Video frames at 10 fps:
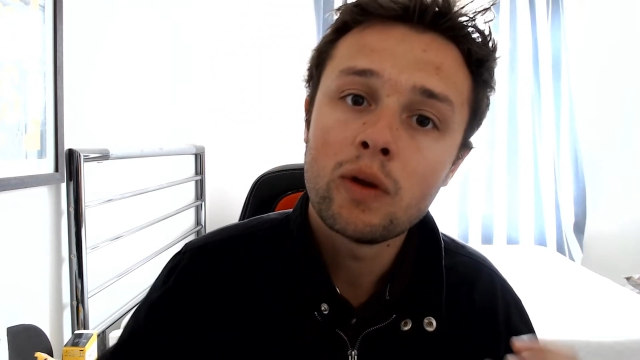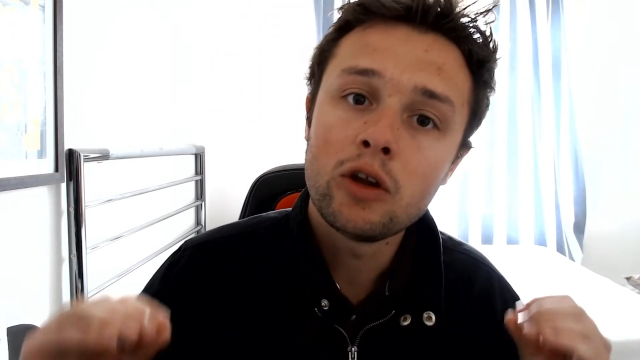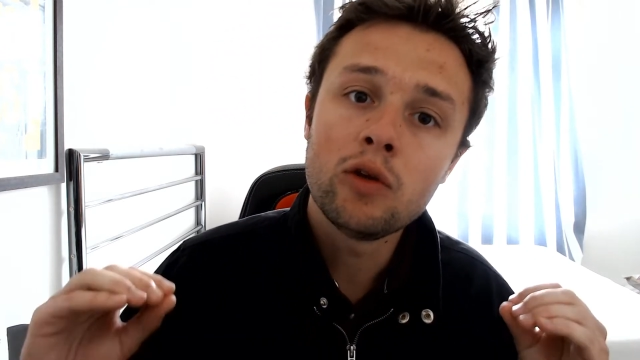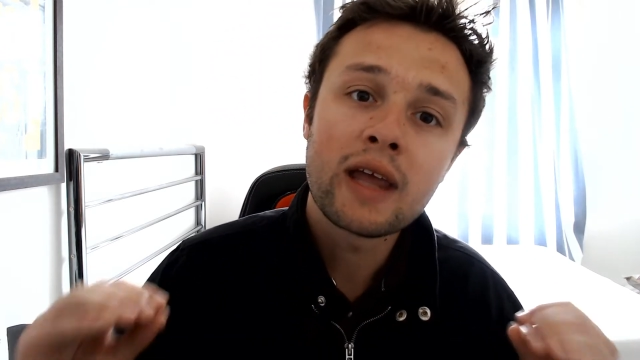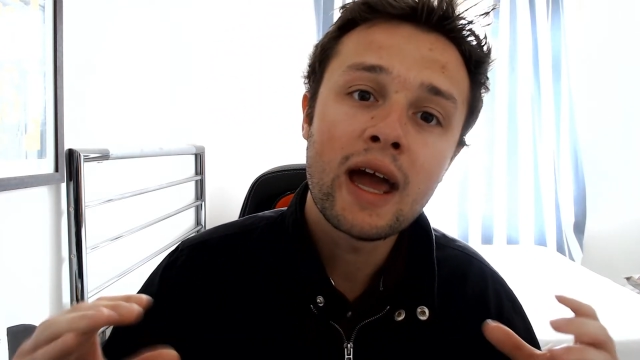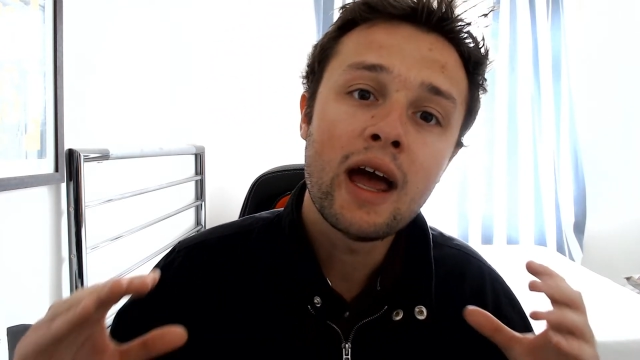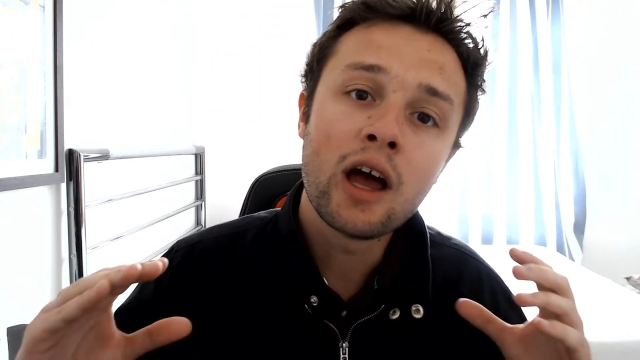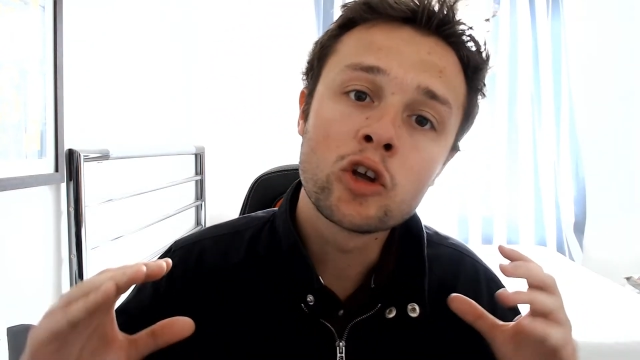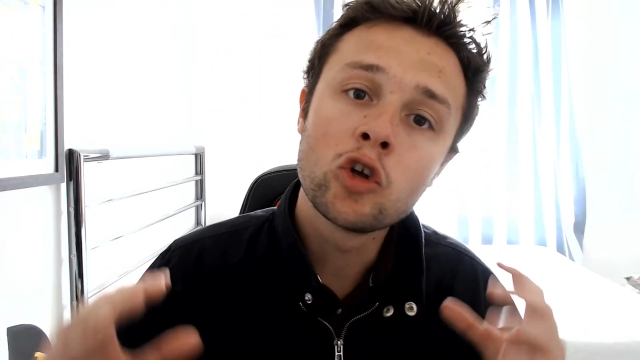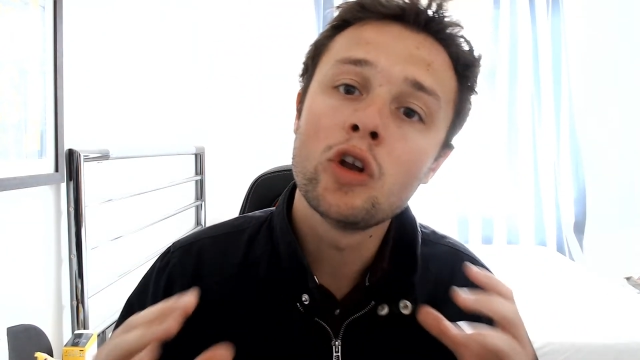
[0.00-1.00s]
you get a
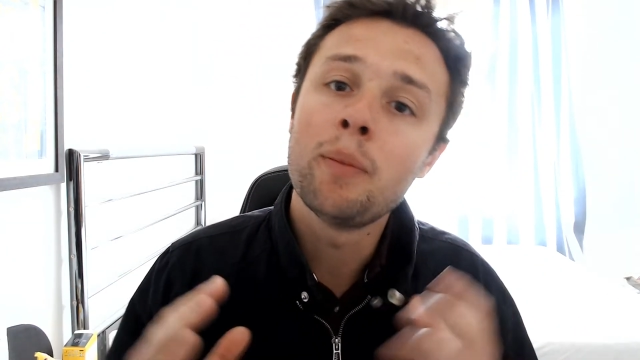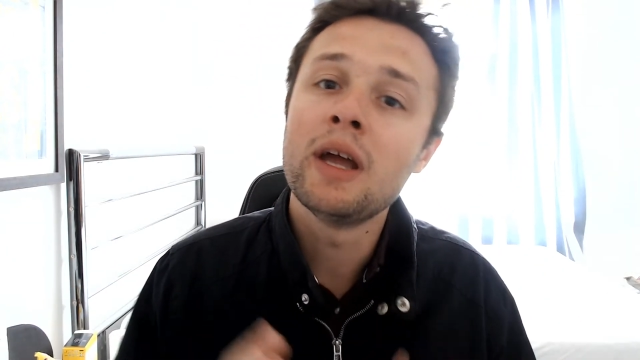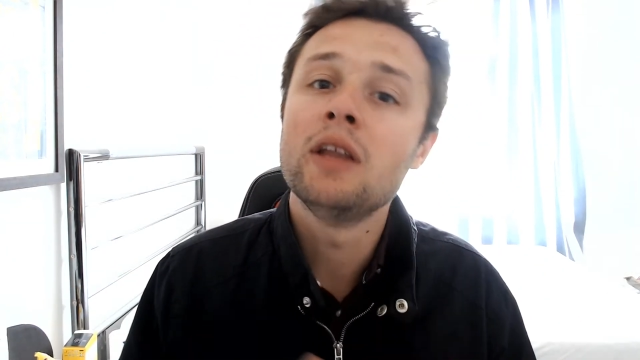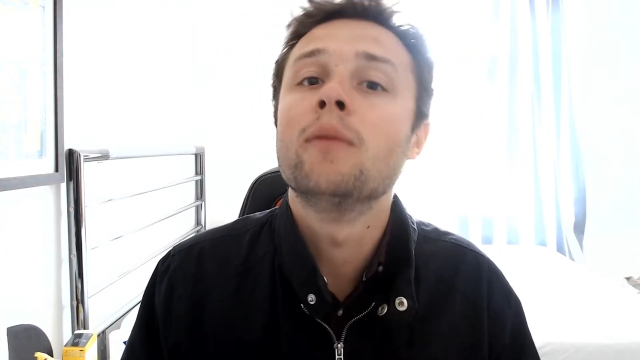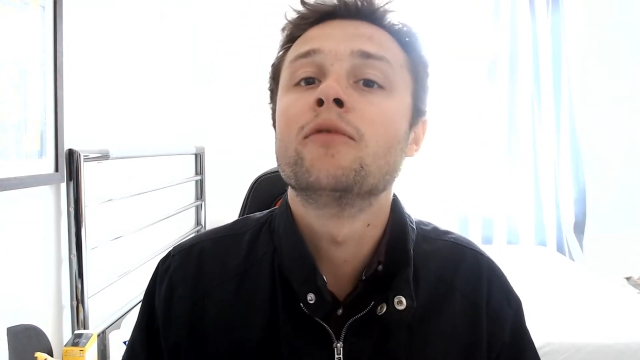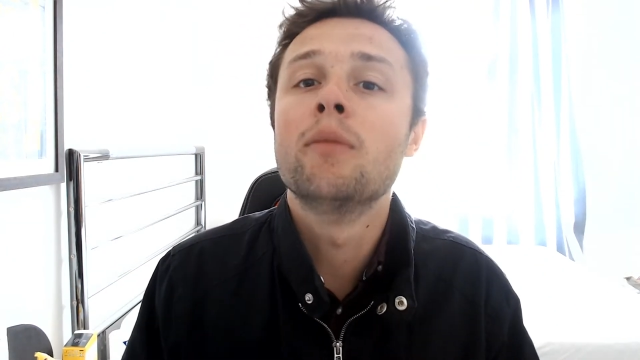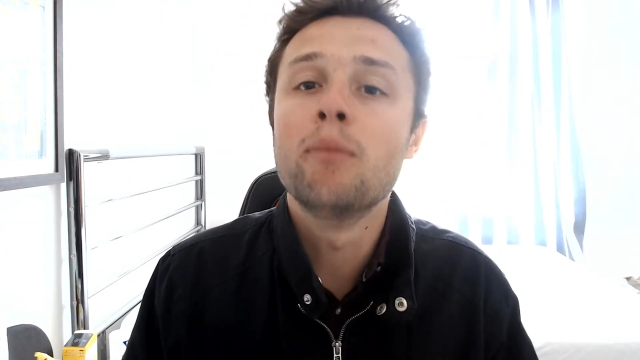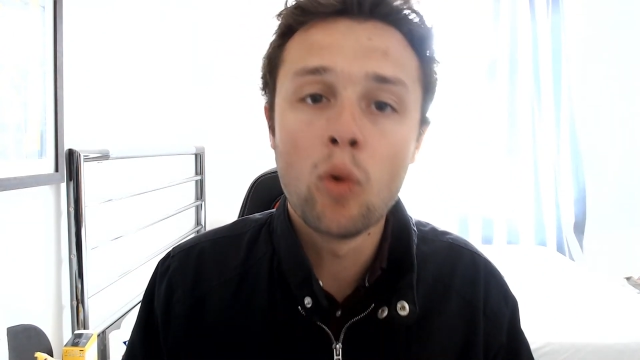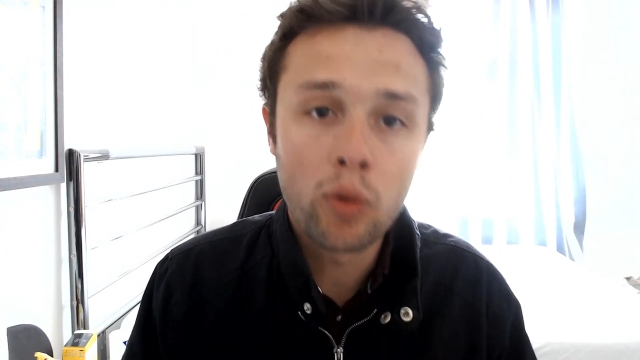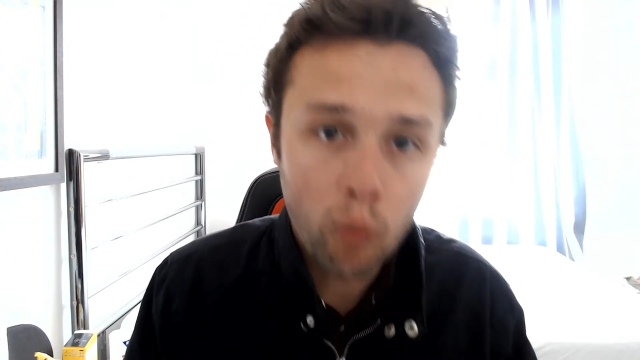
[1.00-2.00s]
good opinion from
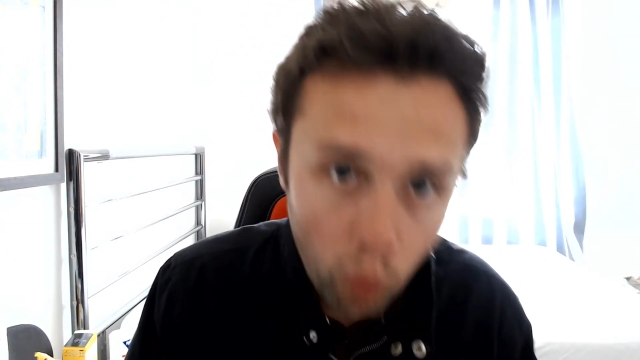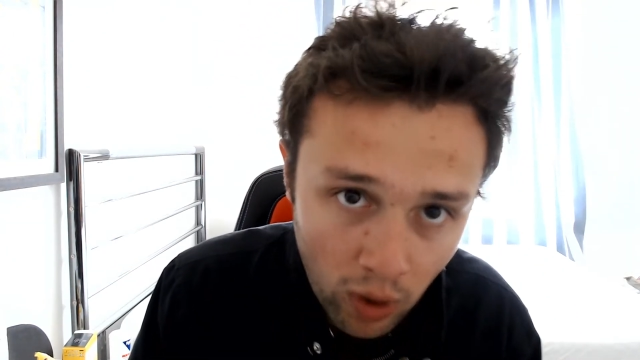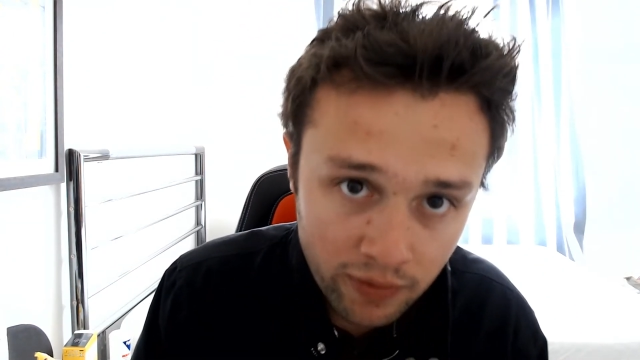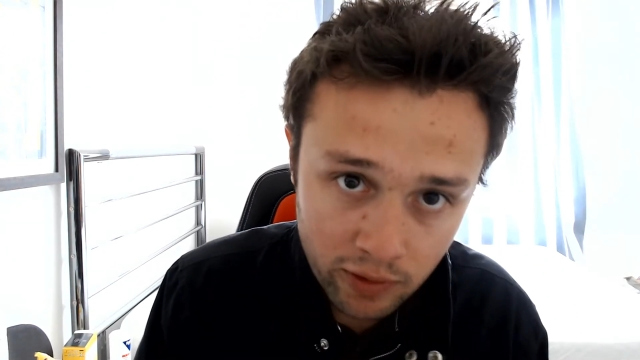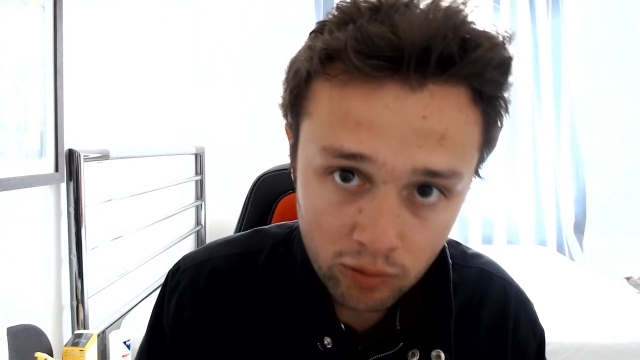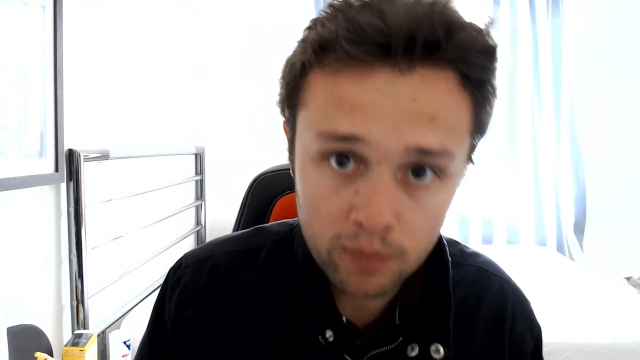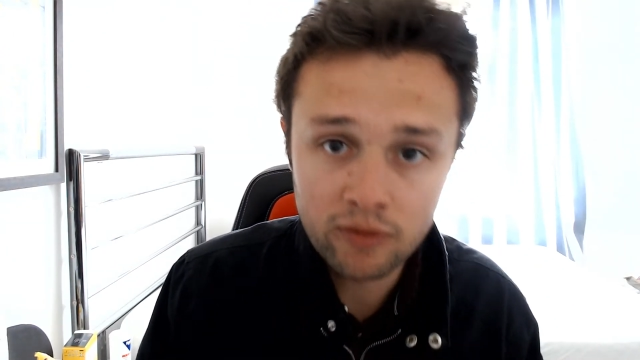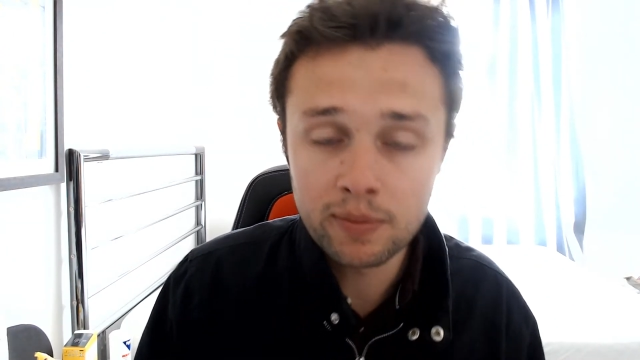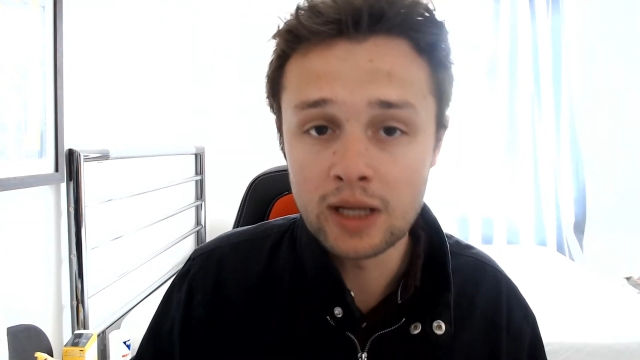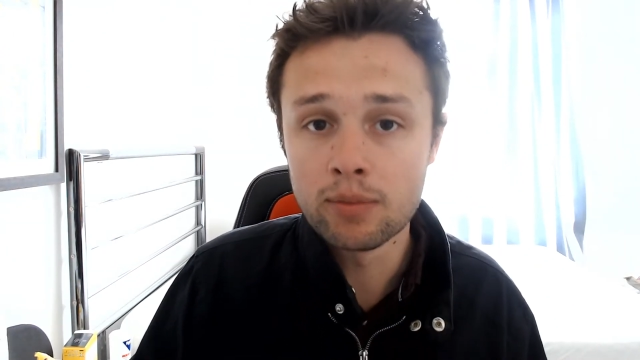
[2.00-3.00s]
more than one group of
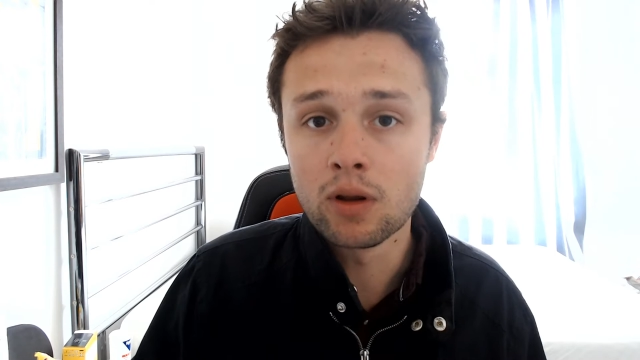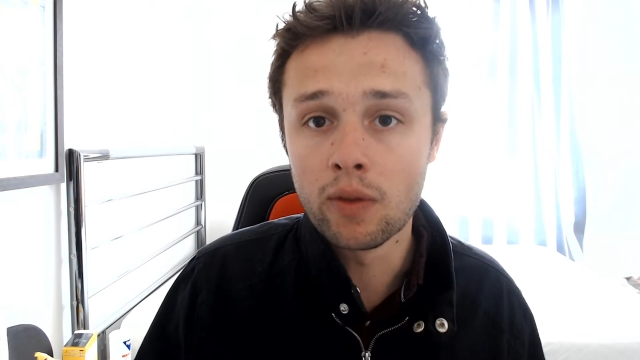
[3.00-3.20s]
people on the